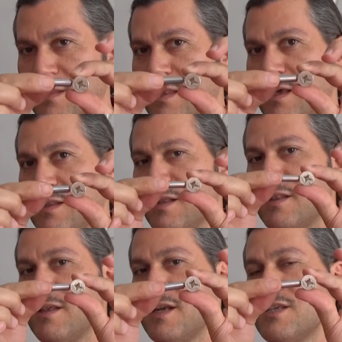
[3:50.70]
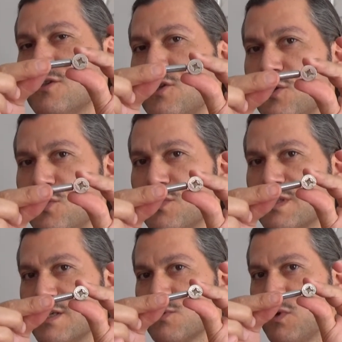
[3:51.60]
The reason you
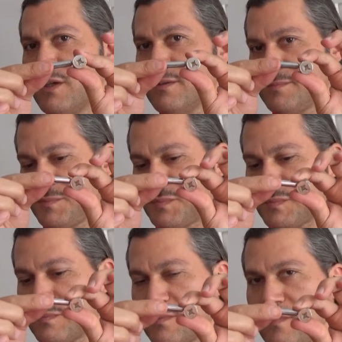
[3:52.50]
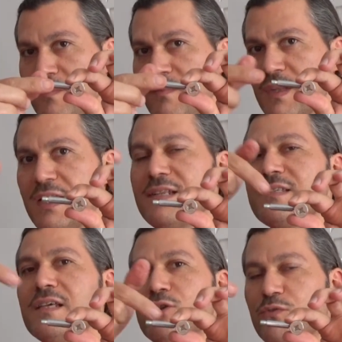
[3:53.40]
use this one
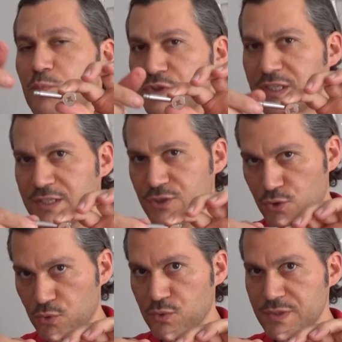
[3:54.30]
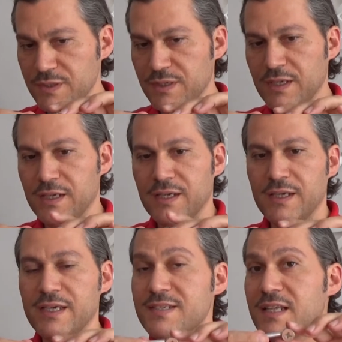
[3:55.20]
instead of putting screws
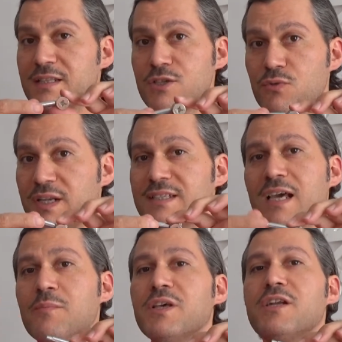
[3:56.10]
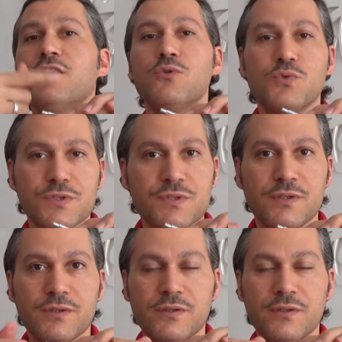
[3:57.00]
is that this one, it can be reused.